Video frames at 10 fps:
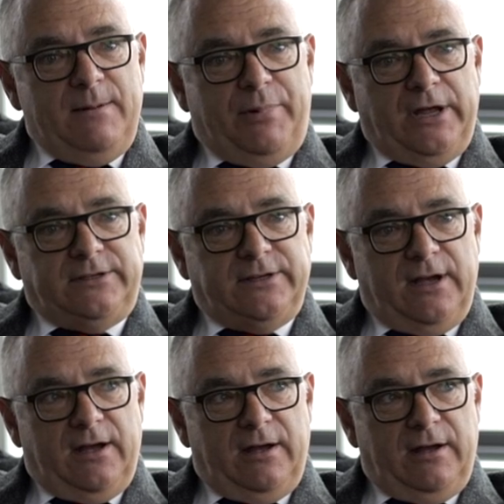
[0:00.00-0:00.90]
but
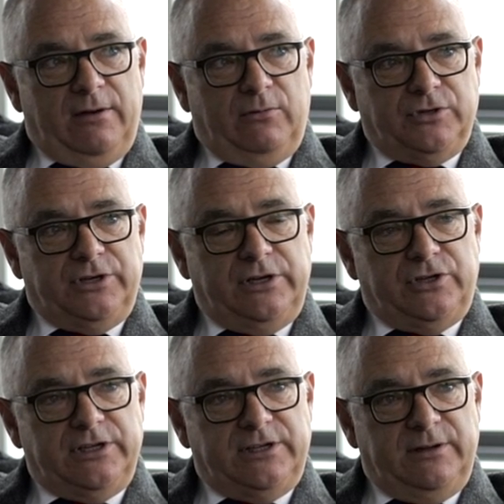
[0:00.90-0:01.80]
uh, wasn't
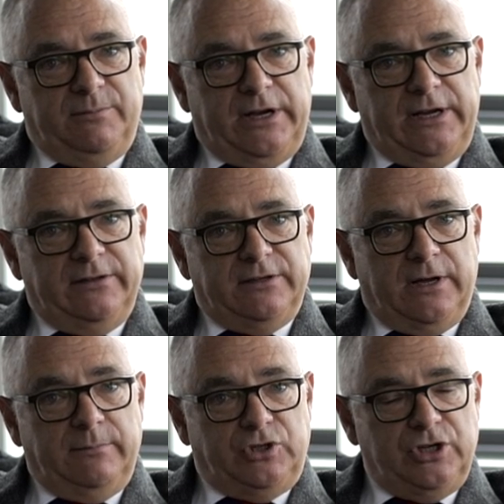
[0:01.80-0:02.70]
interested in the money at the
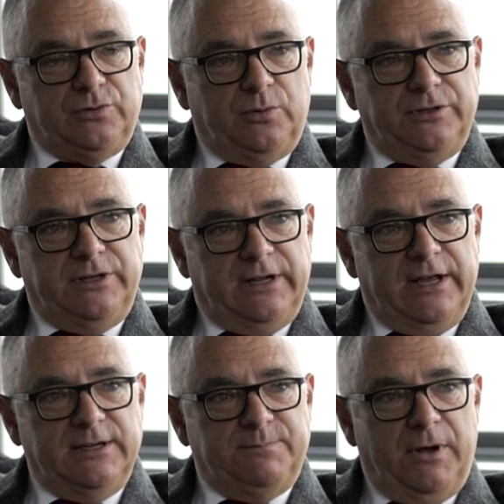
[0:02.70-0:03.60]
time, just wanted to
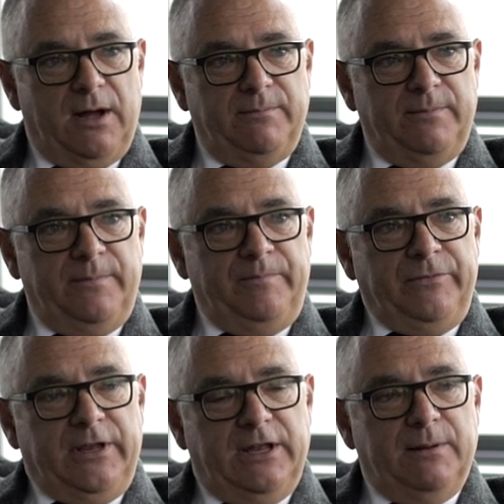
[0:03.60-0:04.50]
get his bum
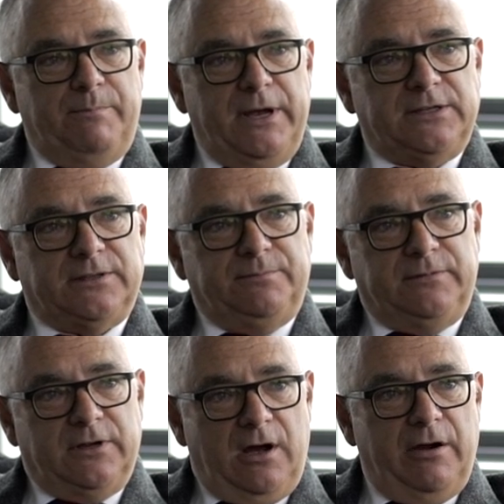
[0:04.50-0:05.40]
in the best
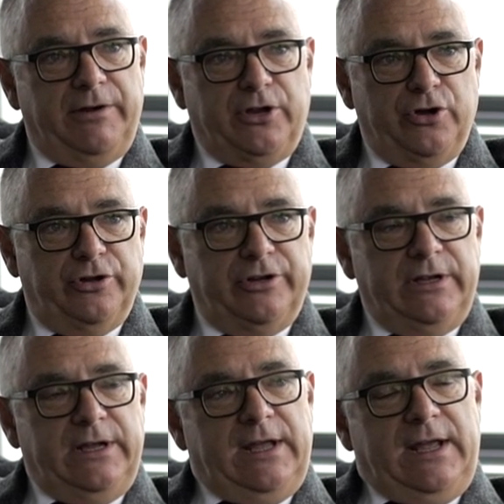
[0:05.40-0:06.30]
car he could.
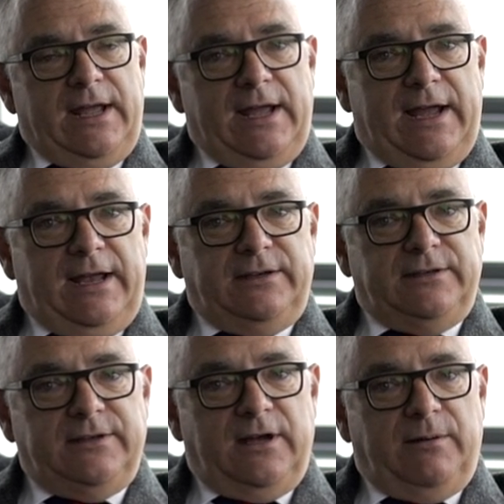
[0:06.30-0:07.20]

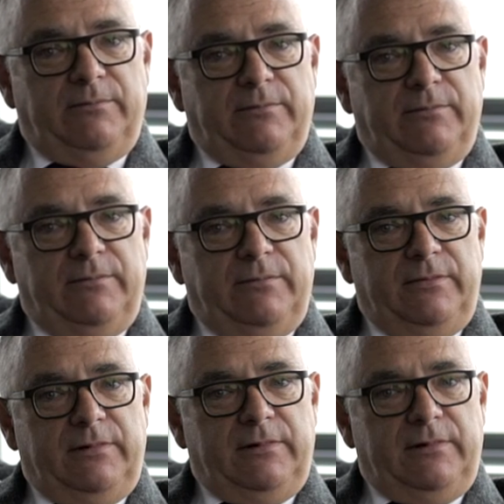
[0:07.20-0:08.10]
And um,
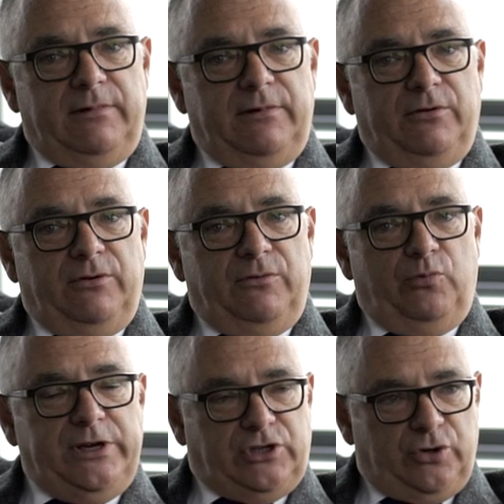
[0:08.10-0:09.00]

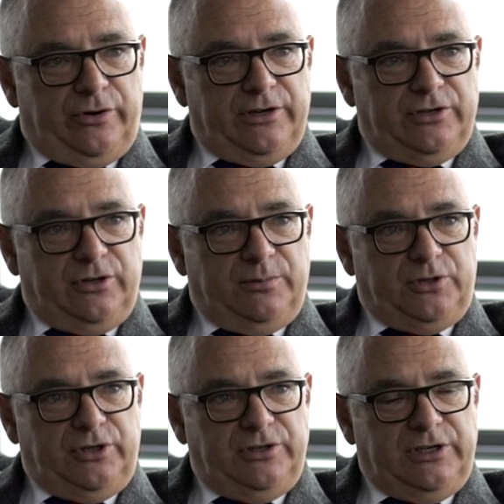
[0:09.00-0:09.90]
we saw it as an
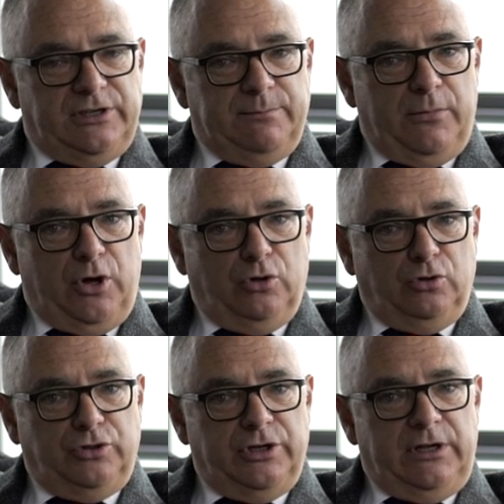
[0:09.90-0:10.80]
opportunity to
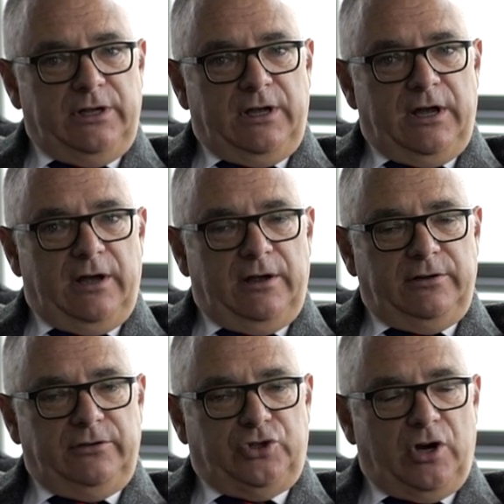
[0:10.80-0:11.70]
mould uh,
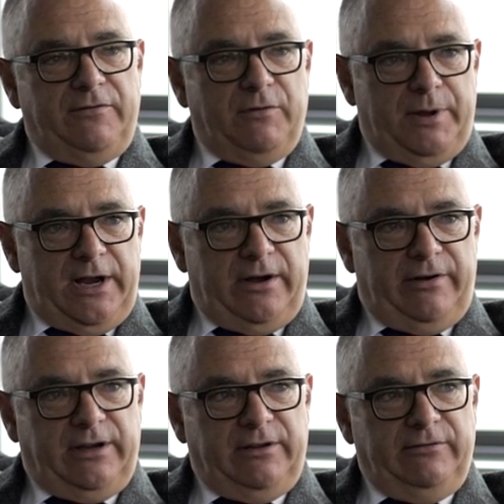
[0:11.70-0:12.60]
driver
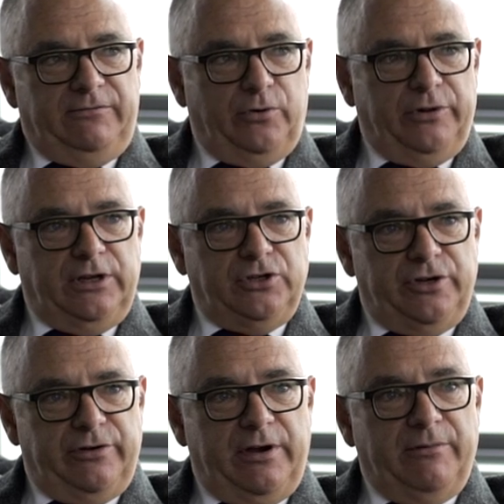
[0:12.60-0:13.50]
pairing for the
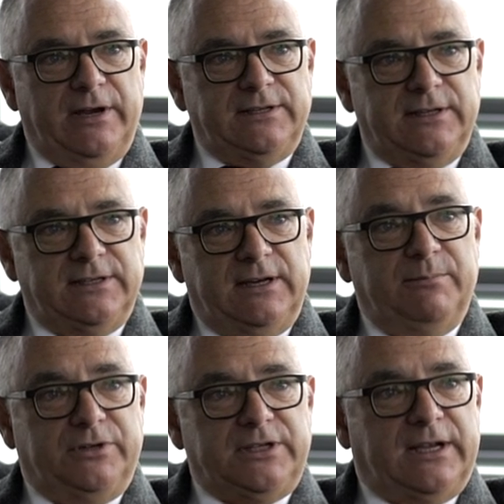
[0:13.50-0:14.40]
enduro races, and
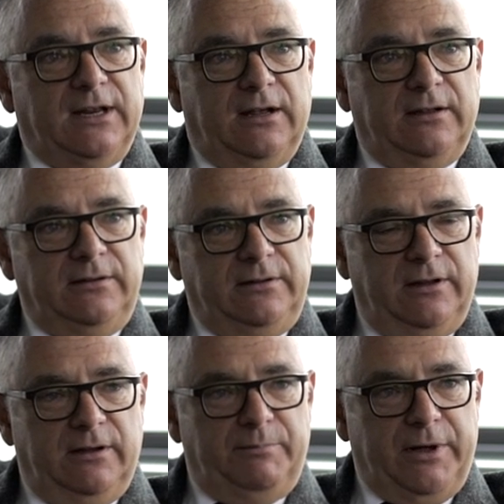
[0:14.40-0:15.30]
in particular
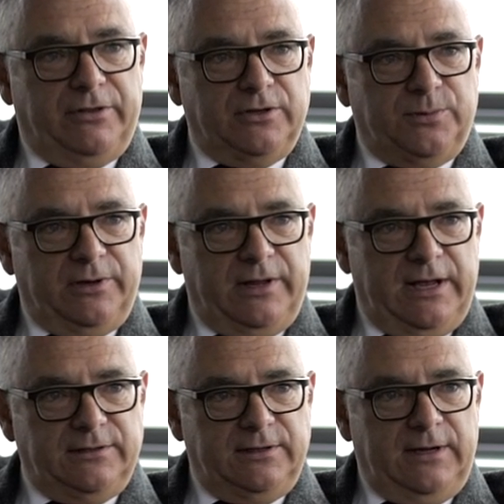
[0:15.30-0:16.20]
the Bathurst
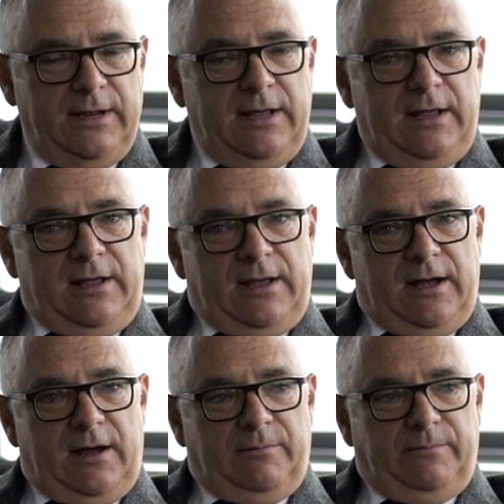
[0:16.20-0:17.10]
1000.
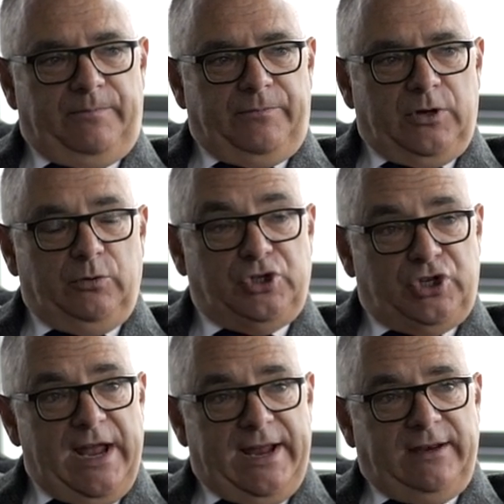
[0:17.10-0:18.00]
Um, with
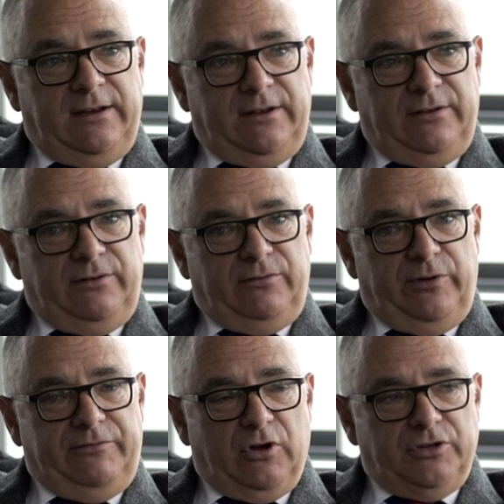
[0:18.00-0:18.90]
Shane,
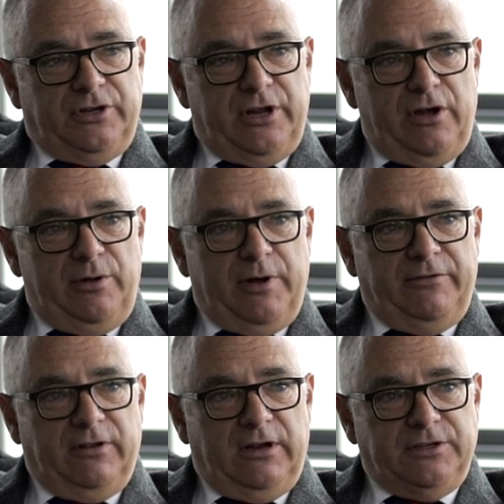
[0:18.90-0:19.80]
we've got to know him
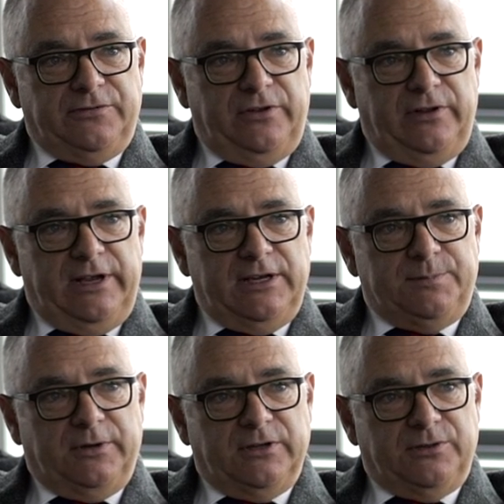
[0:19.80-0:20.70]
over the last few years
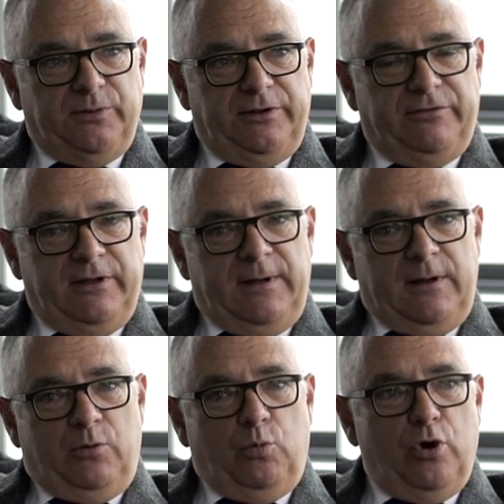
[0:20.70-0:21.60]
because we've
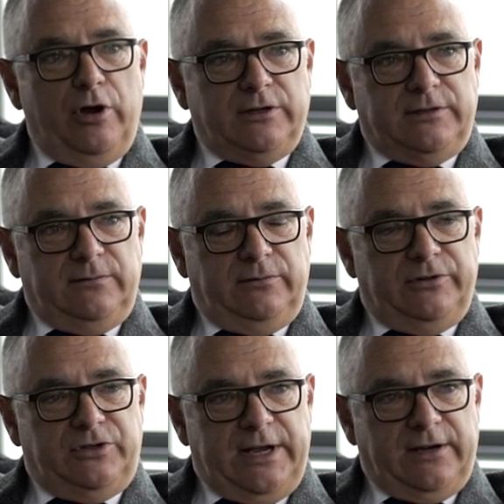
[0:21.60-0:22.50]
worked
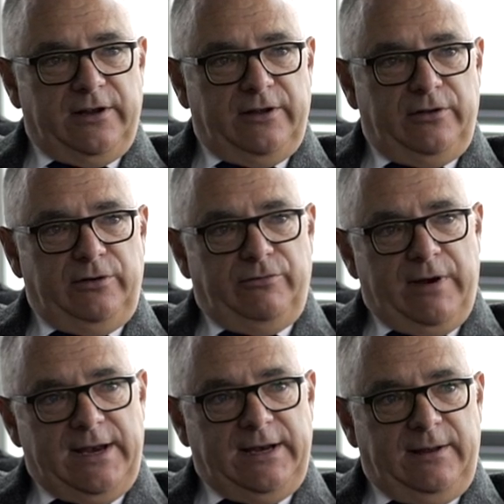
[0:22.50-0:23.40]
with Tekno, who
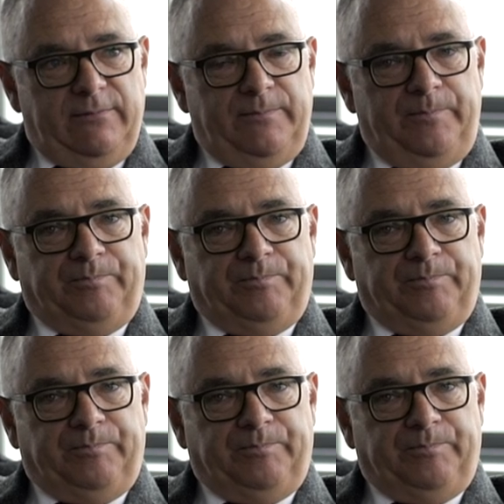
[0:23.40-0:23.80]
ran him